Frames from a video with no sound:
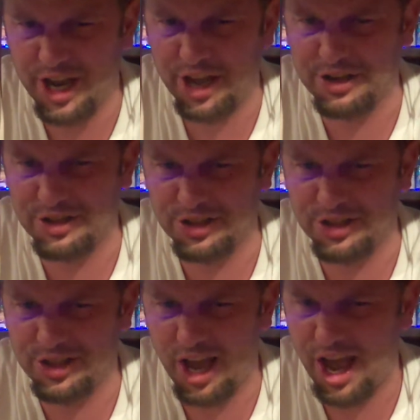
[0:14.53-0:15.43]

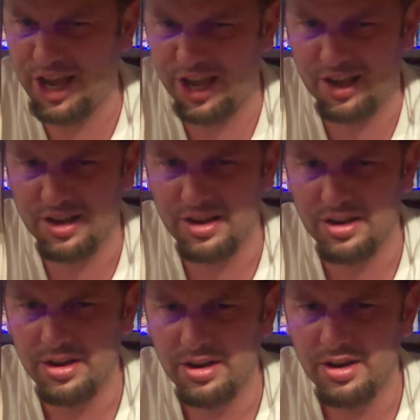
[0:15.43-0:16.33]
Texas day.
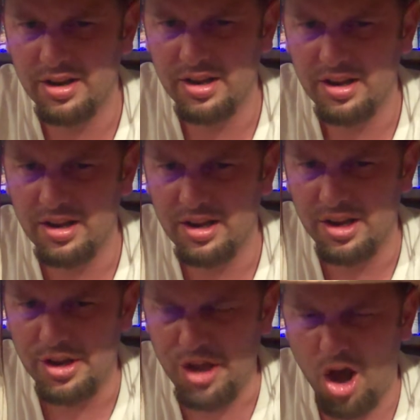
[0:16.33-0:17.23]

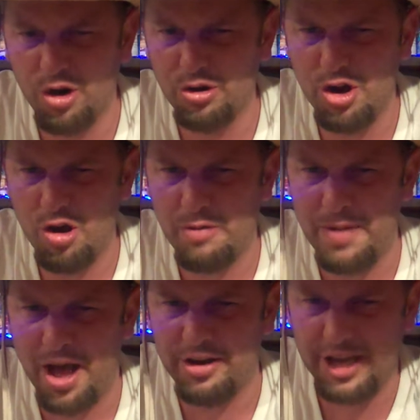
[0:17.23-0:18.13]
Y'all don't know
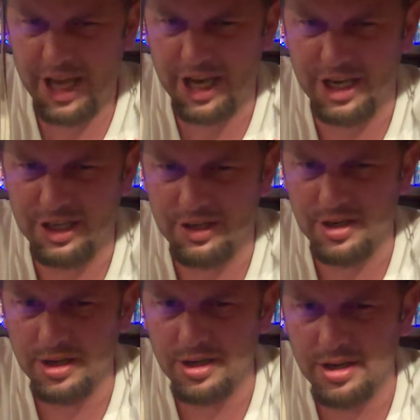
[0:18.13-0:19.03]
about heat,
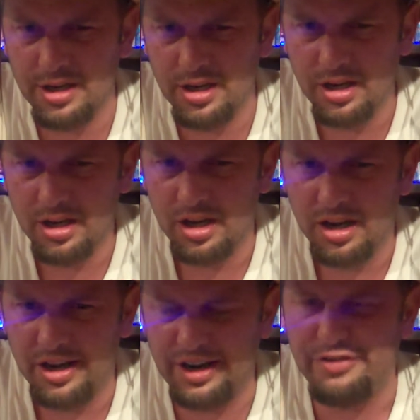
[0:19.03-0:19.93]

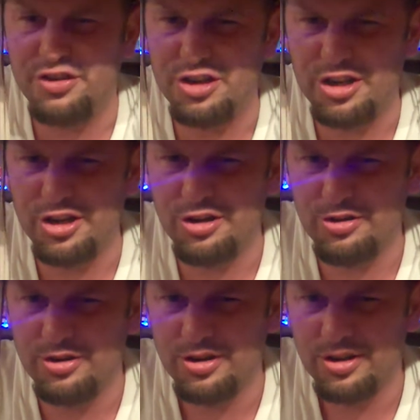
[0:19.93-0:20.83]
and if you
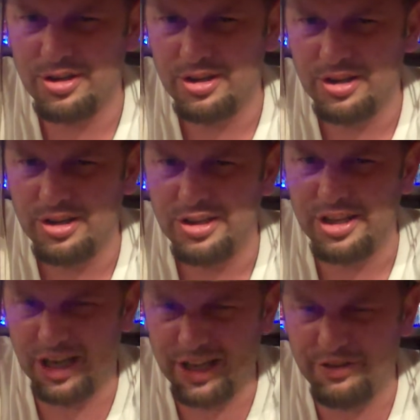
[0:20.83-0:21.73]
do,
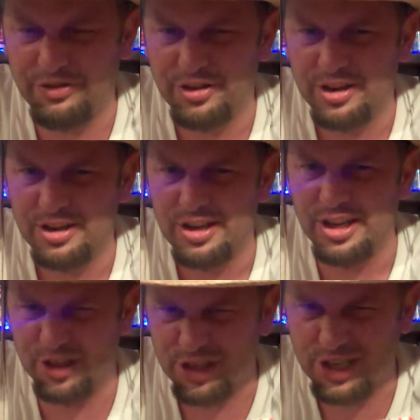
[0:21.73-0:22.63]
you live
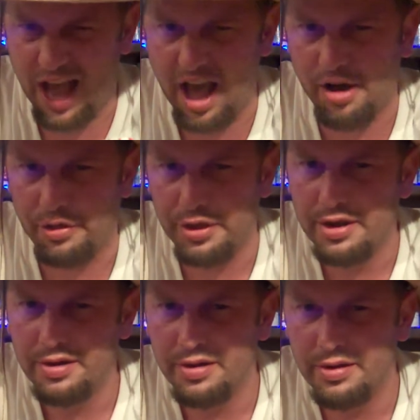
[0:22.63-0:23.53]
in the South.